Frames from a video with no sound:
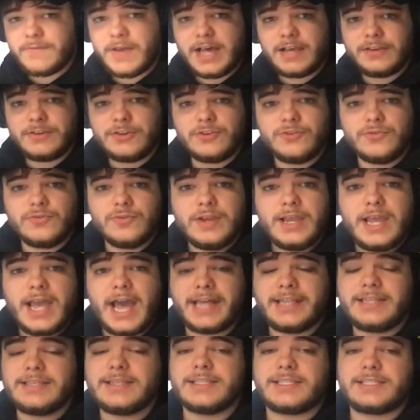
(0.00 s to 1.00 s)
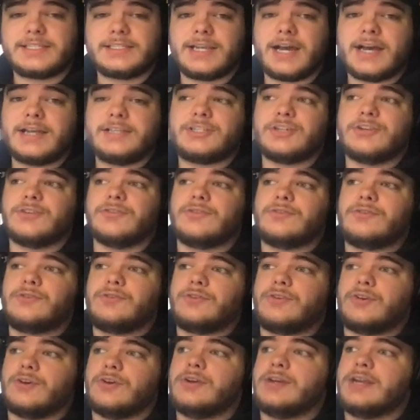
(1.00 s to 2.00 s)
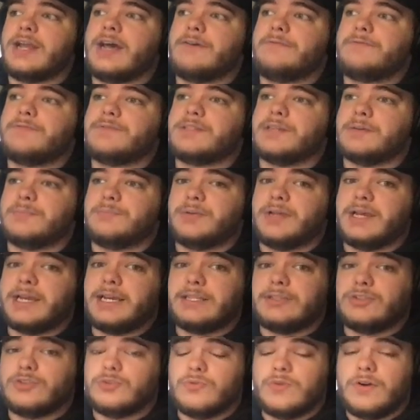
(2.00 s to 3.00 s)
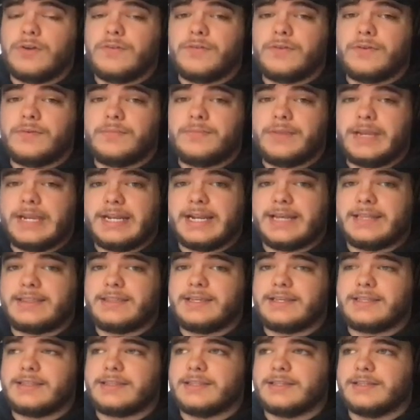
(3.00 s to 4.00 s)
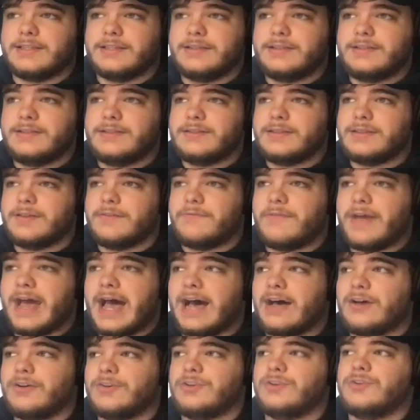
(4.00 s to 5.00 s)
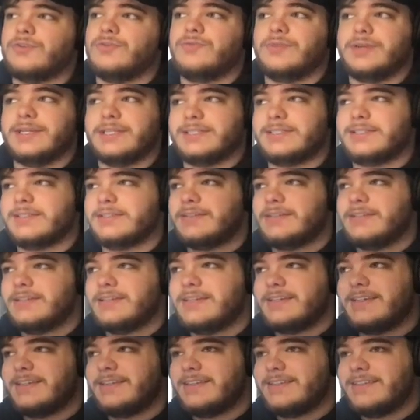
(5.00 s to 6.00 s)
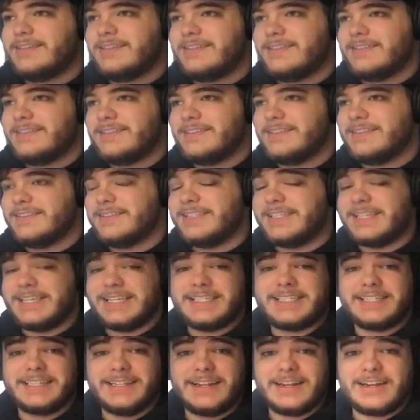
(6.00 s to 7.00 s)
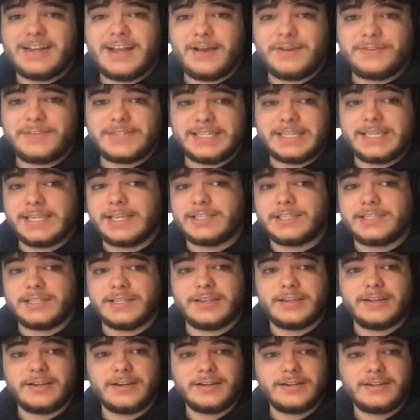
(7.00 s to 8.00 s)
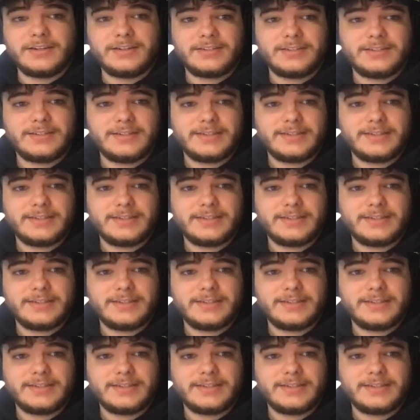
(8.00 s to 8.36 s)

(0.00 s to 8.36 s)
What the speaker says: the studs are good enough to play 2 of them, and I think the value is decent enough to get you there.